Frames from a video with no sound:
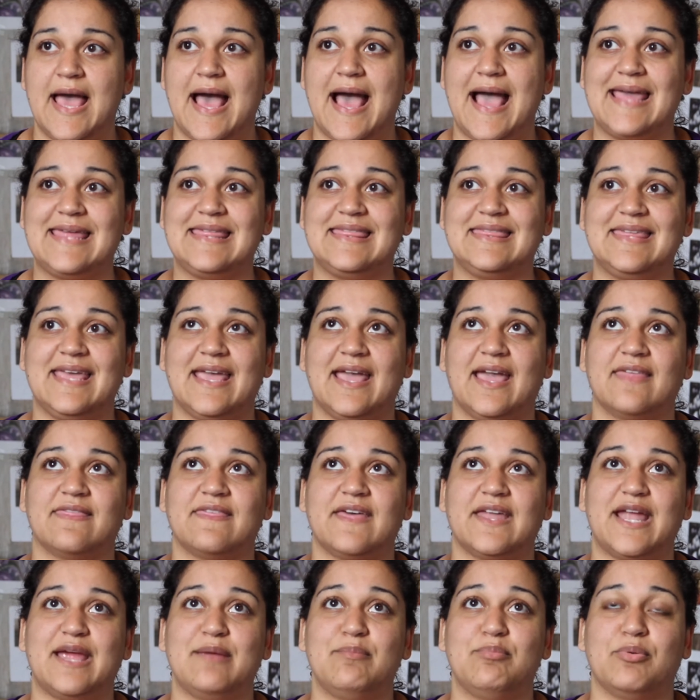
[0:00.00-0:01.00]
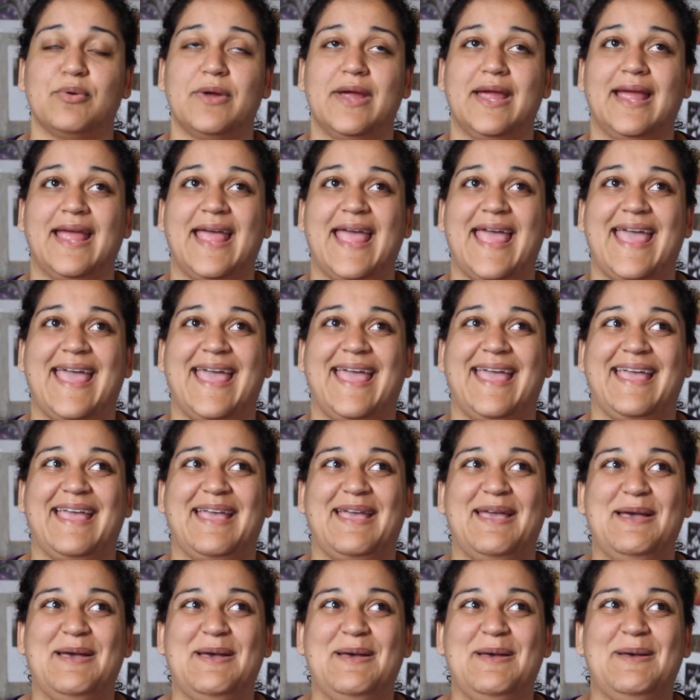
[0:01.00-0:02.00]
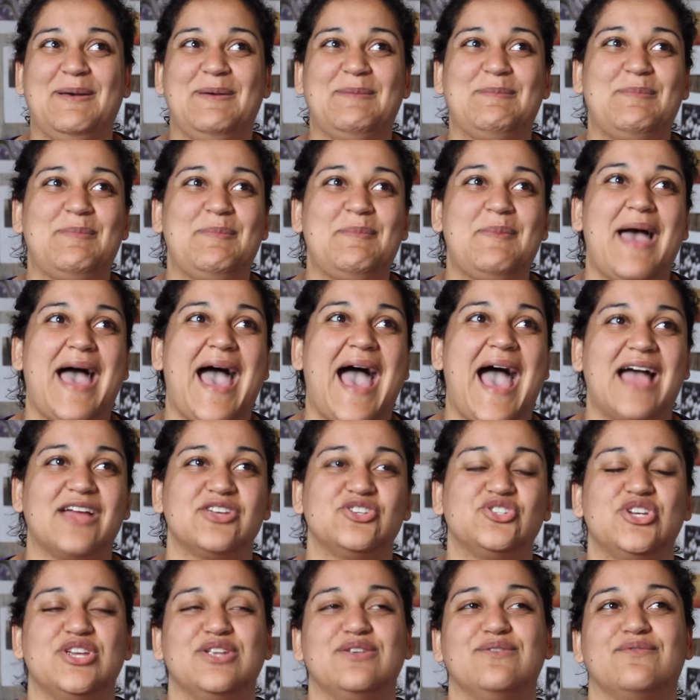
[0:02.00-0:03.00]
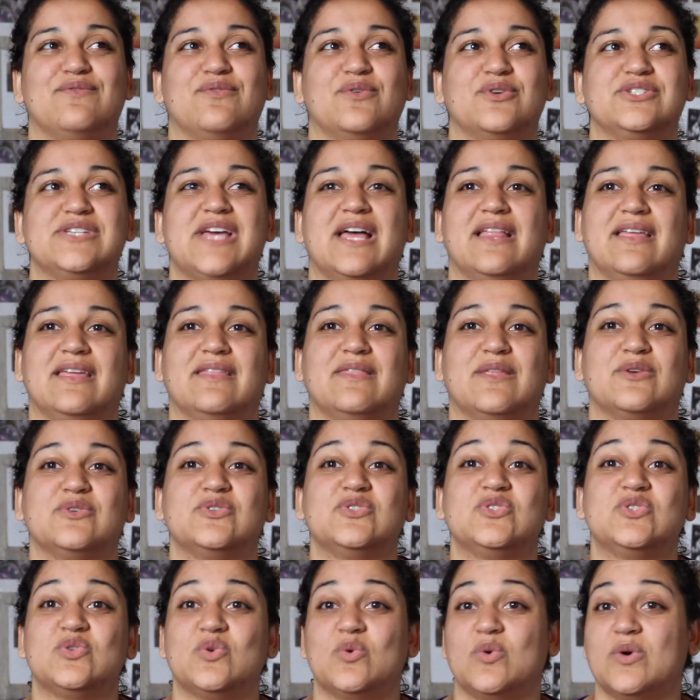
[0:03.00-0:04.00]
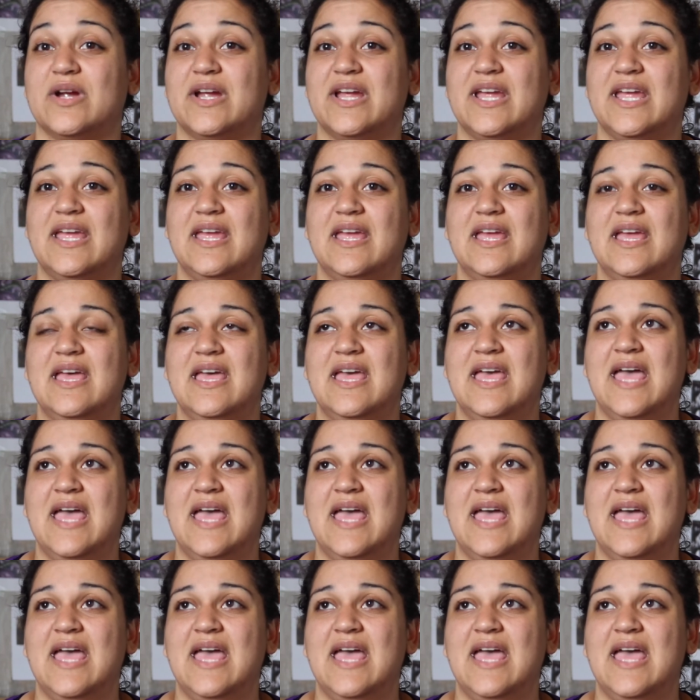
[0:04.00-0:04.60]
I think that I bring a passion for telling their story,